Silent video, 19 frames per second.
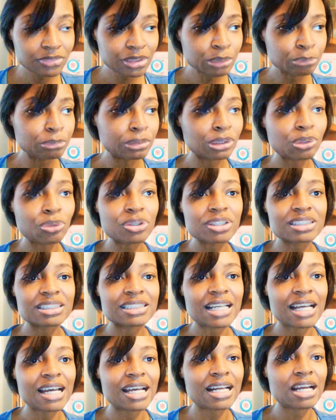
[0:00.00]
The Lord to
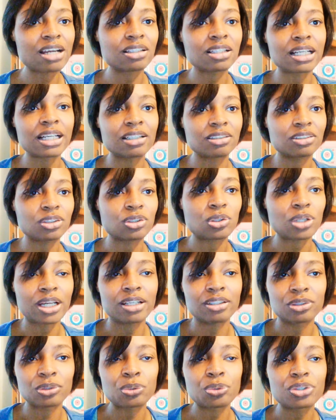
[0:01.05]
God, our, our,
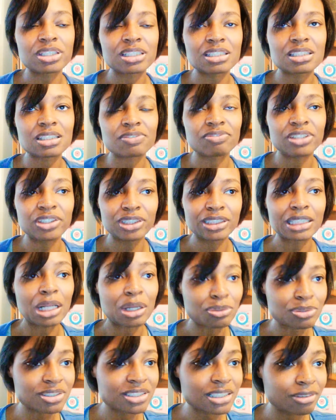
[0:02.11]
our Lord is very
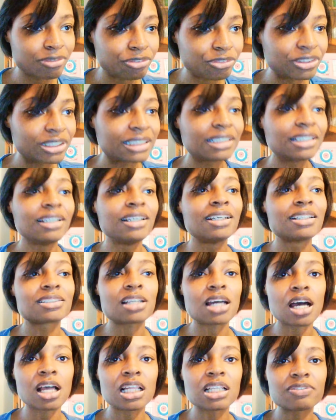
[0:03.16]
long suffering
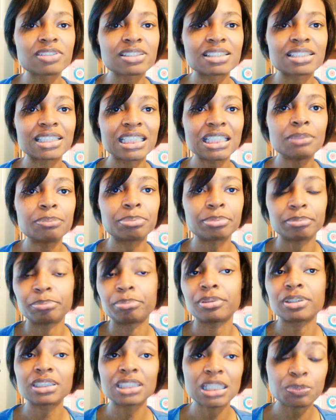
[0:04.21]
to all of us to keep
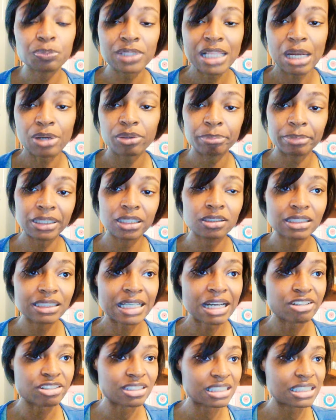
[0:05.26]
putting up with our rebellion,
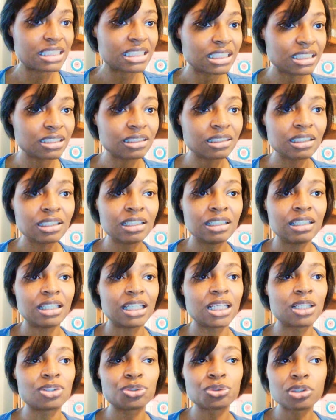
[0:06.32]
our sin,
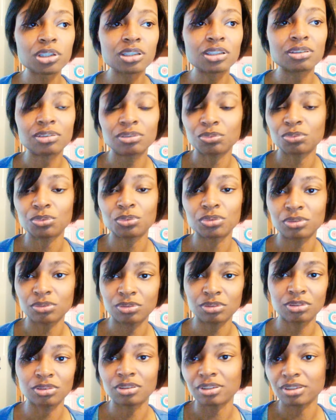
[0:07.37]
and doing
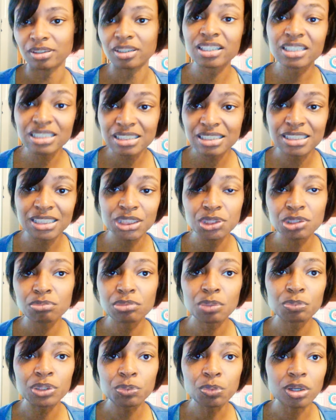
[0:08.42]
us and doing
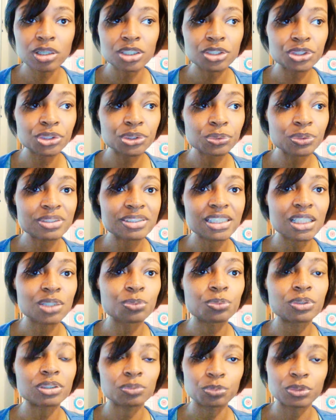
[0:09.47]
what we want to do instead of
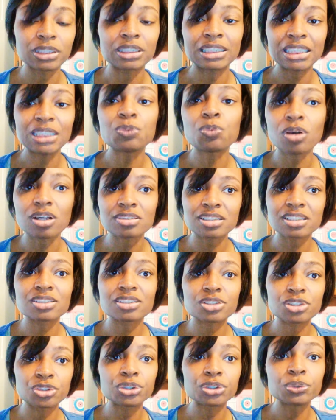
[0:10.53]
what he wants us
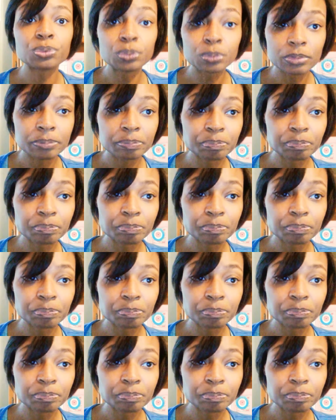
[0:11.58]
to do